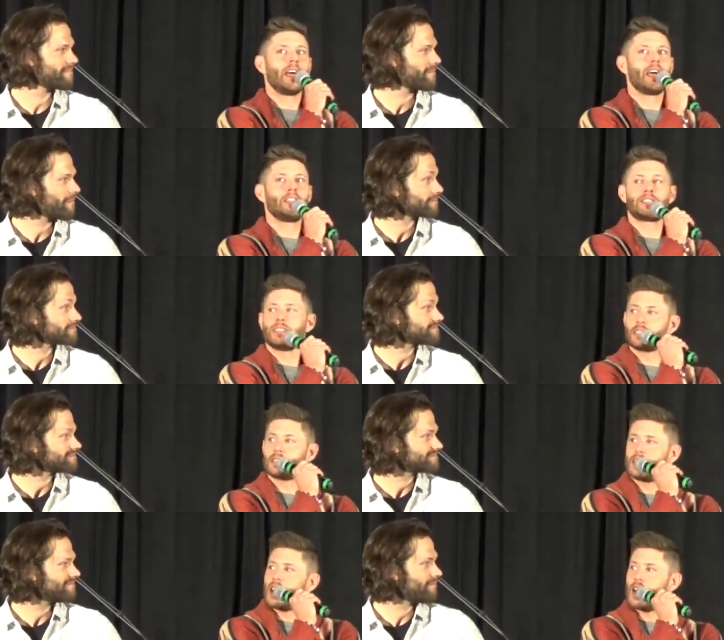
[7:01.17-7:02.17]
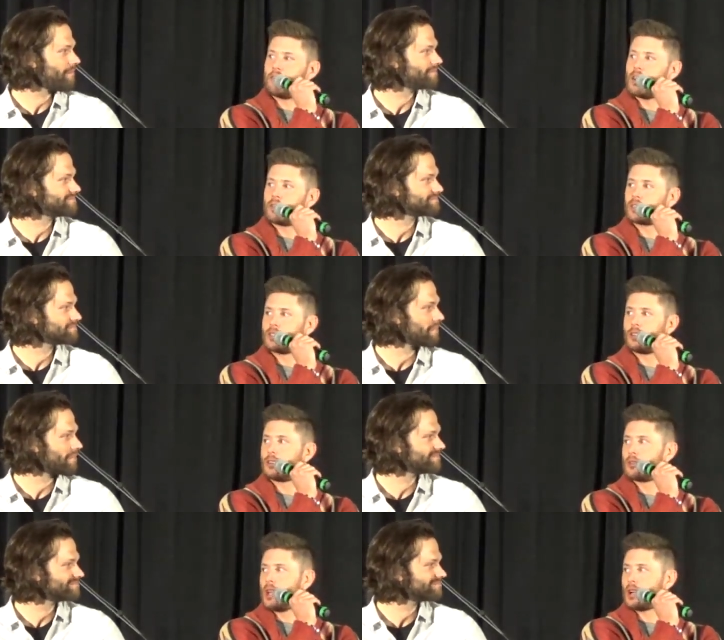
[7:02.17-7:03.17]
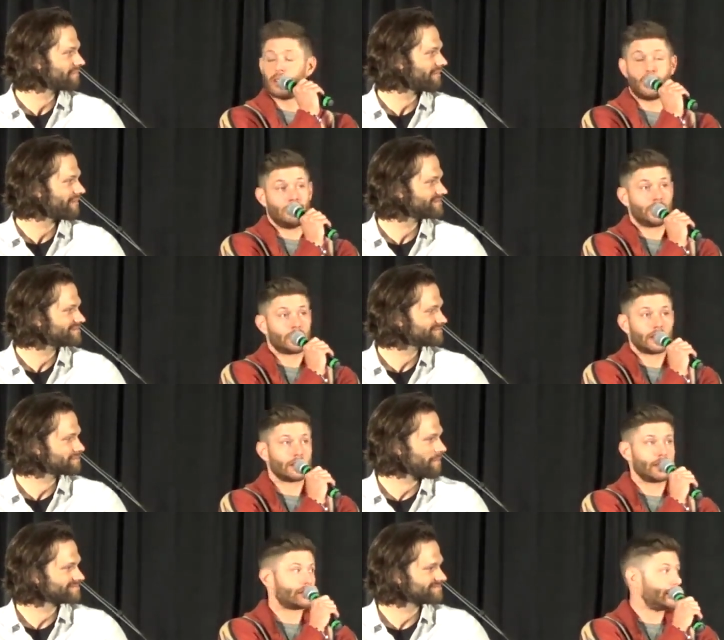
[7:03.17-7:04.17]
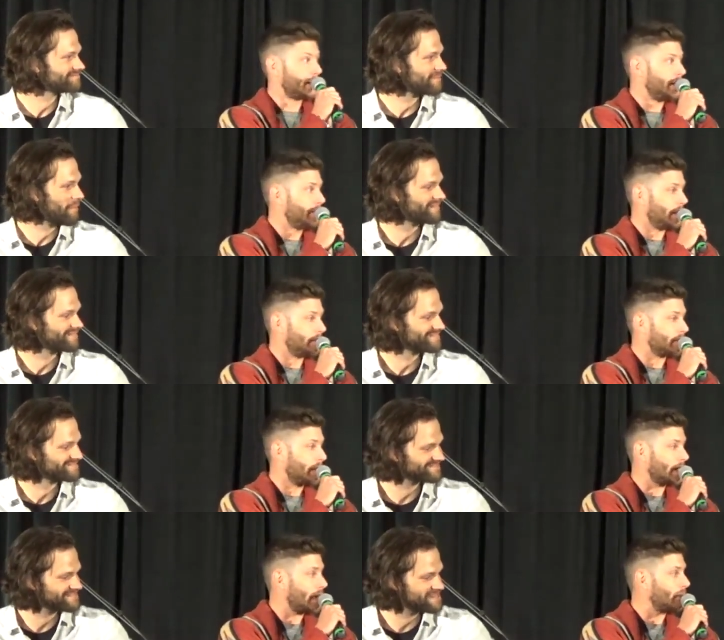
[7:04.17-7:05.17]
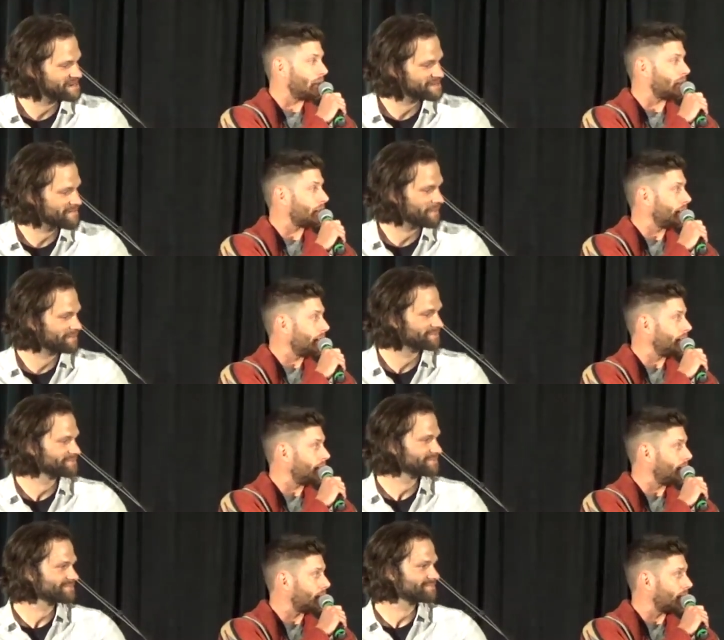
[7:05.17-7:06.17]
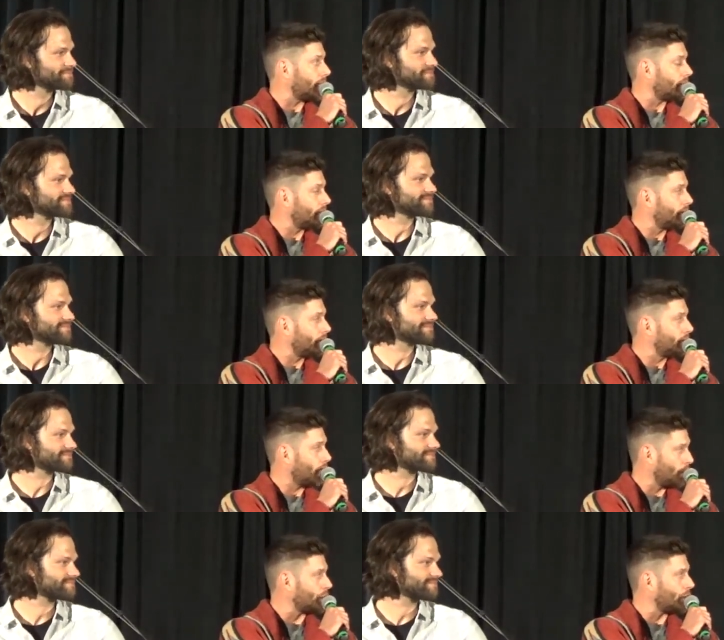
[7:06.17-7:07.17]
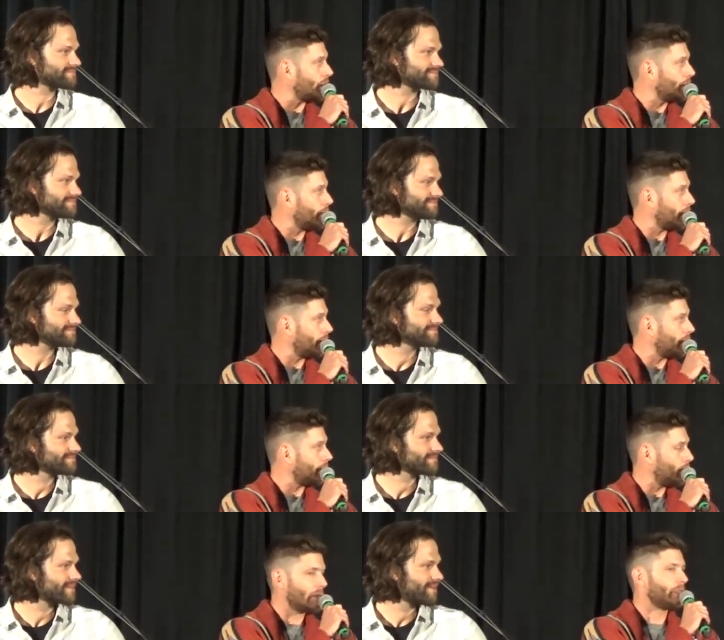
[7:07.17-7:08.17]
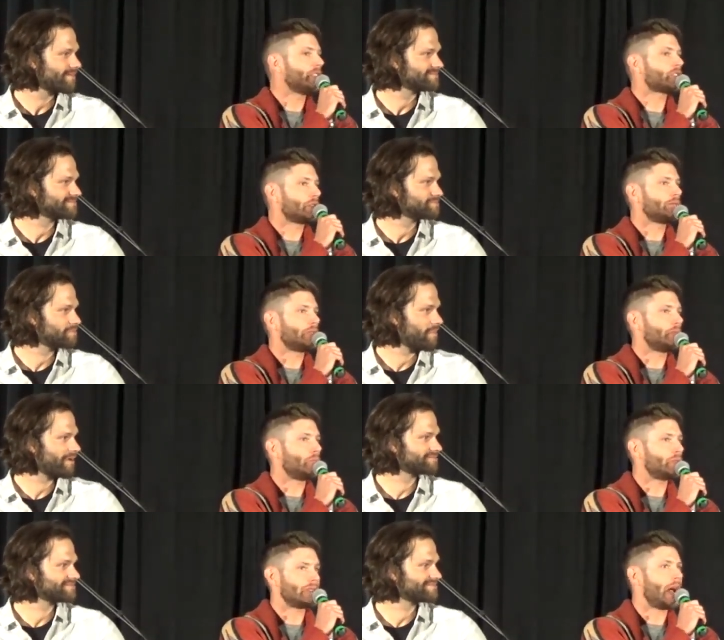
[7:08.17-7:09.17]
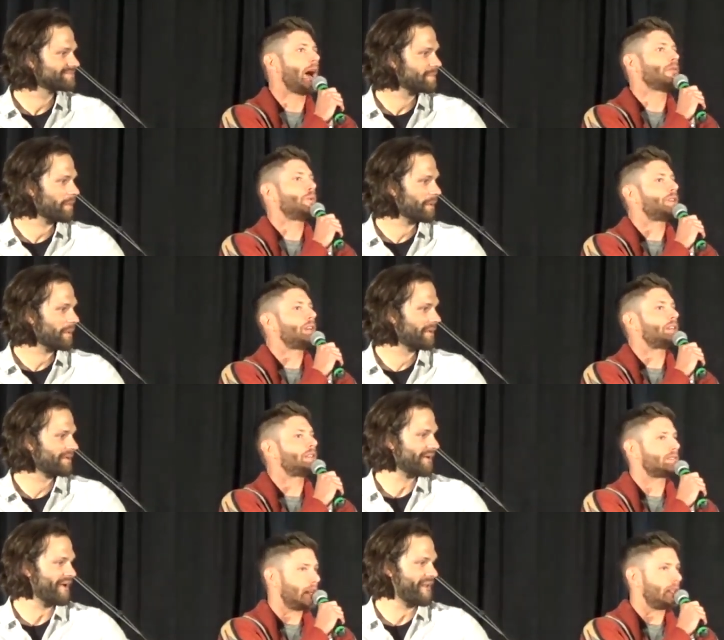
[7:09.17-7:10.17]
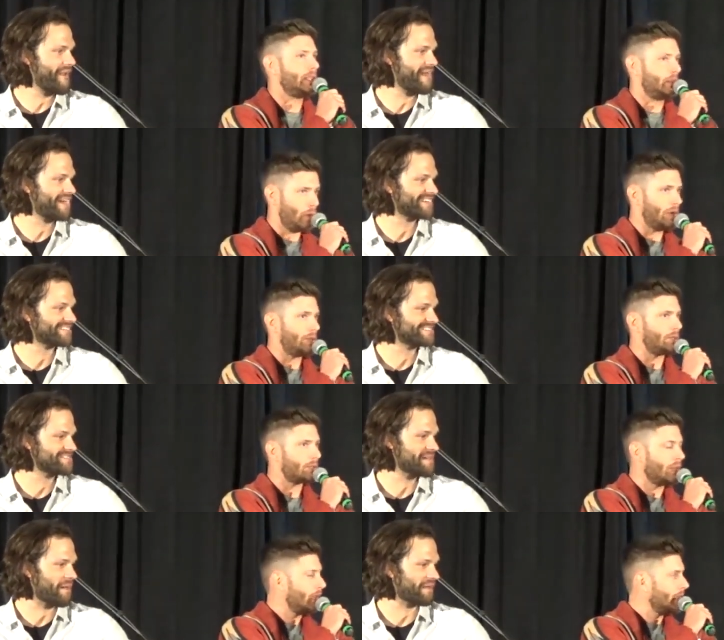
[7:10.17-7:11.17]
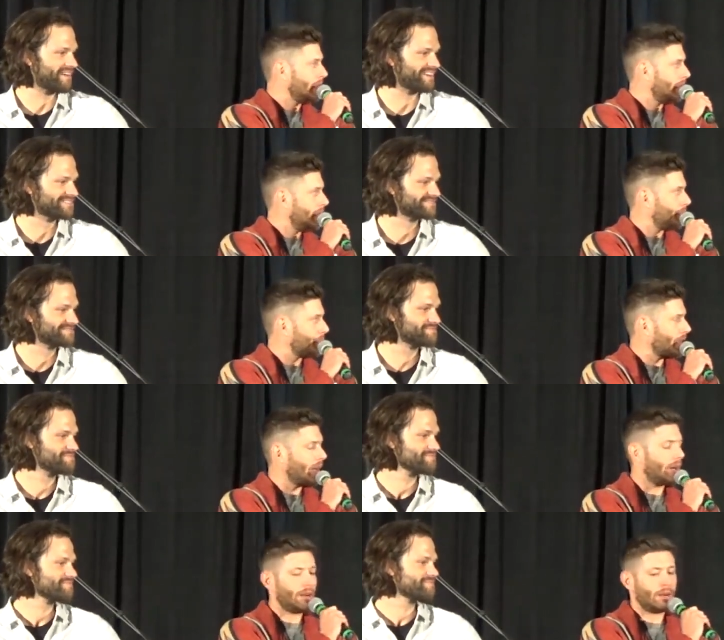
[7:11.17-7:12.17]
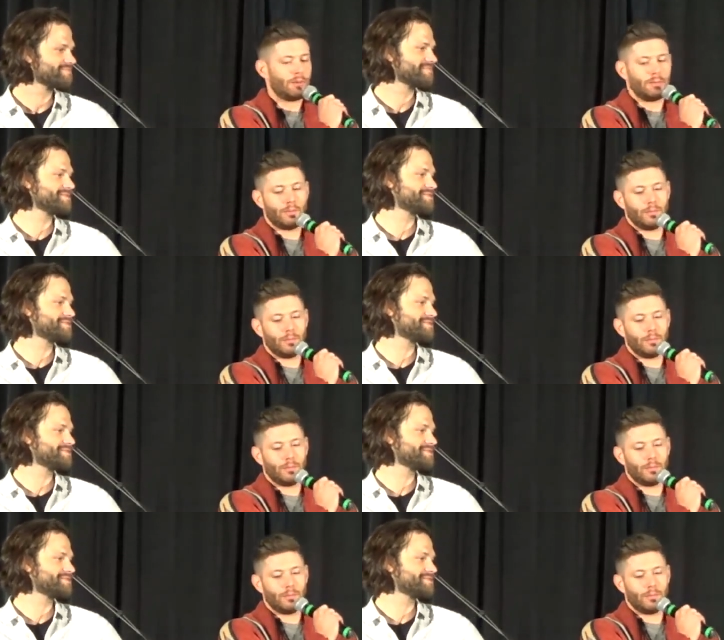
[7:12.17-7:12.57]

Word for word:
Speaker 1: And to this day, I've never seen her react. And Misha can attest, he, he was like, that was, it was like, torture. Whatever, whatever they served them was not what they had said that it was. Um,